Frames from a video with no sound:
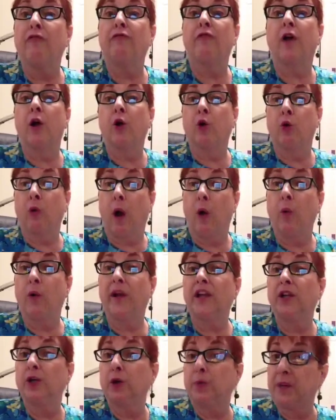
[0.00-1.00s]
of
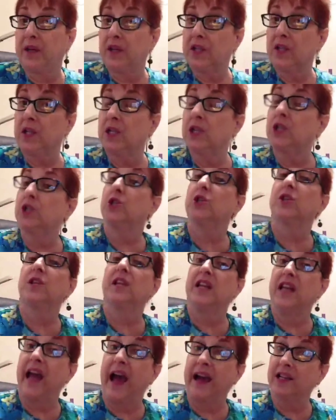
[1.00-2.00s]
growing your business to
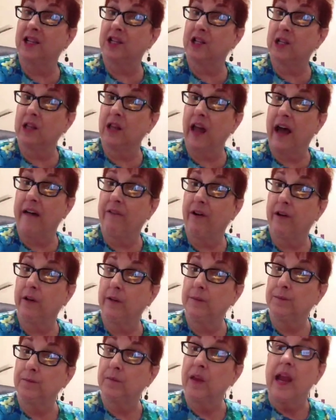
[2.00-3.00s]
the next
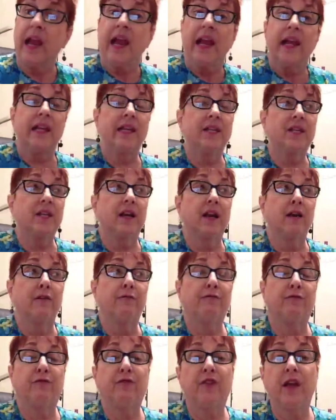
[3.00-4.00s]
level? Is it a
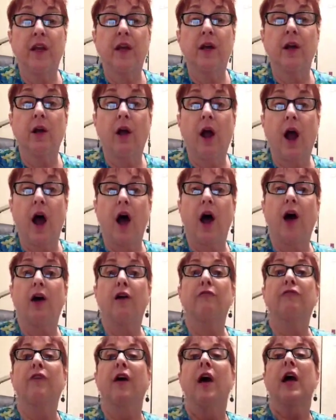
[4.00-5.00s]
fear
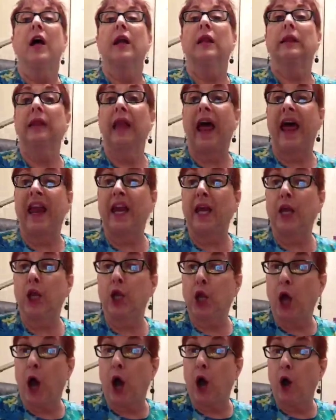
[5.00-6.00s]
of
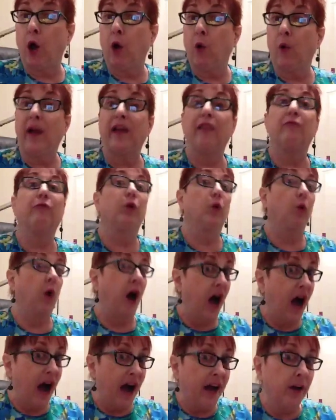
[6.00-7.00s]
letting go if you
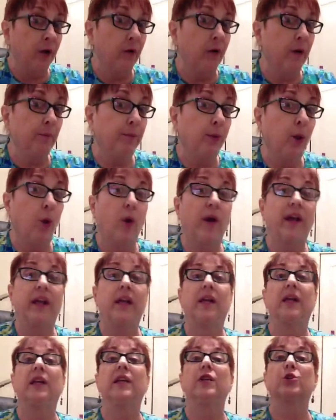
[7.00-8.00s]
hire
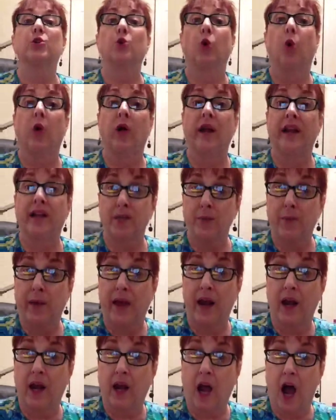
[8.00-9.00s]
employees or
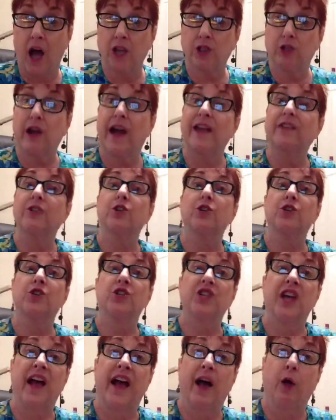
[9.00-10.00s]
independent contractors
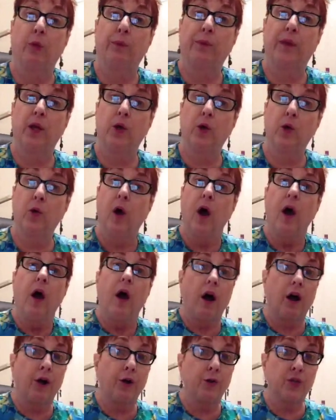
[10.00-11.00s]
to help you?
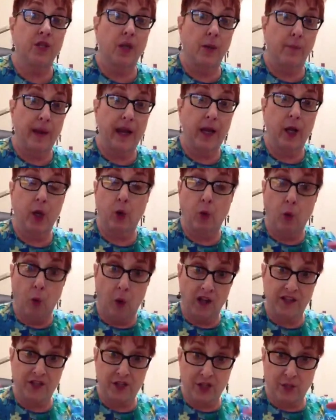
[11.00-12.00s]
Are you somebody who
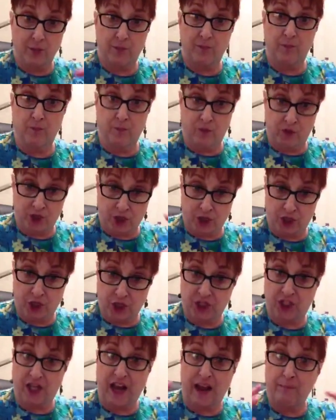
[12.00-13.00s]
wants to, to
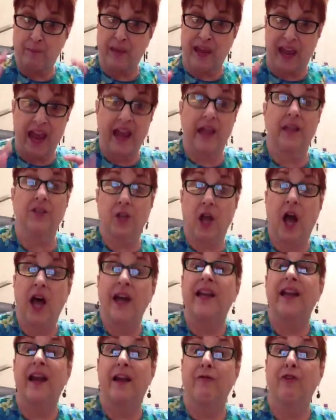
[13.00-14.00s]
just be hands
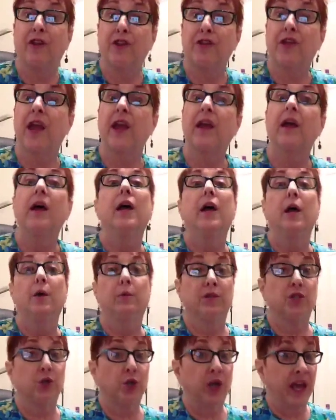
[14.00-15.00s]
on in everything,
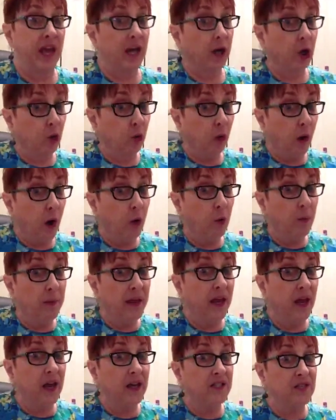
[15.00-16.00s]
but you can't grow
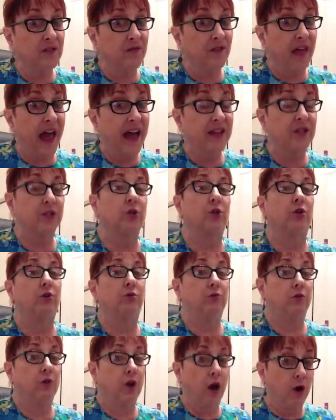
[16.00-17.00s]
because of that? So
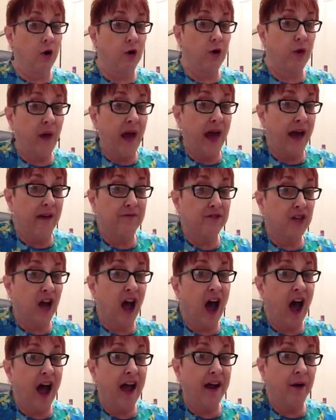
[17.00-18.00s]
you know you have to
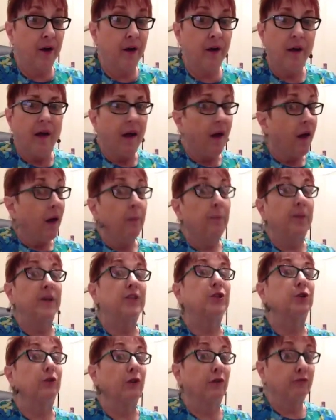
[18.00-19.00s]
hire,
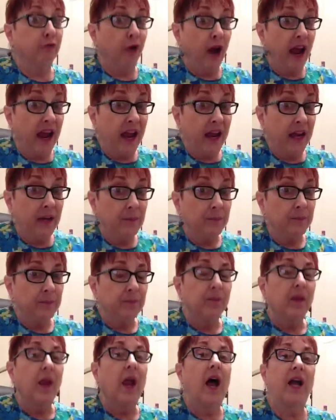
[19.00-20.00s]
but you're afraid.
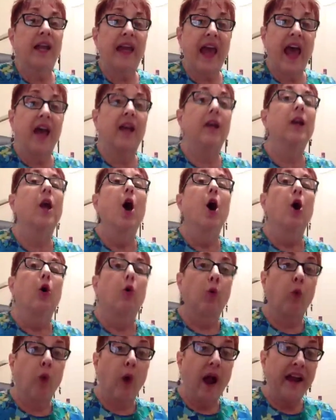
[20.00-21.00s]
Again,
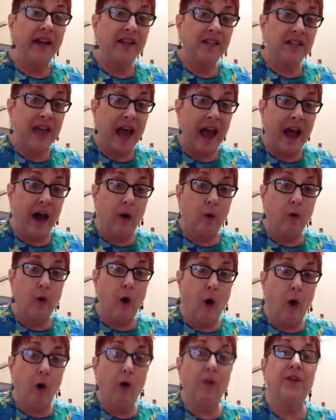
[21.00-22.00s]
write down
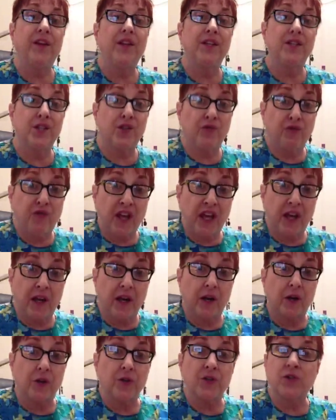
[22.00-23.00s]
all these
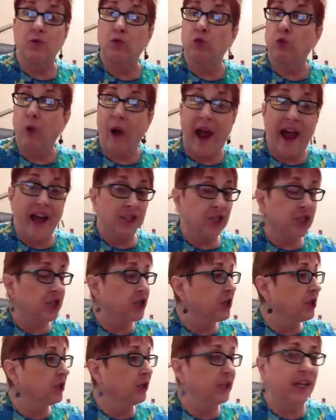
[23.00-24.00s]
fears
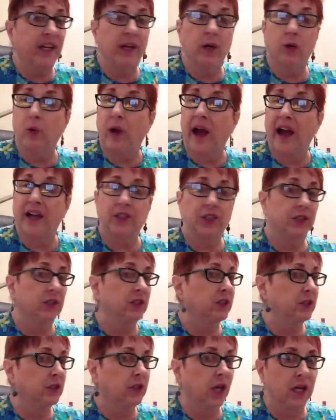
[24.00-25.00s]
rational,
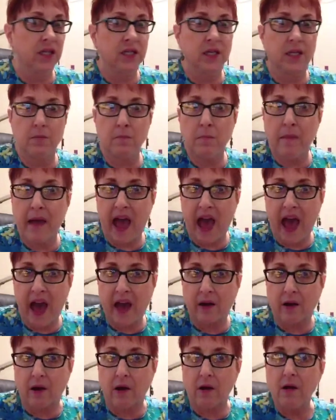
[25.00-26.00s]
irrational, doesn't
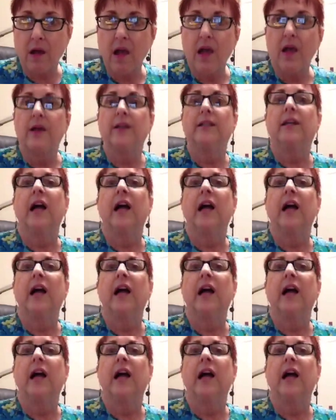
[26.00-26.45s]
matter.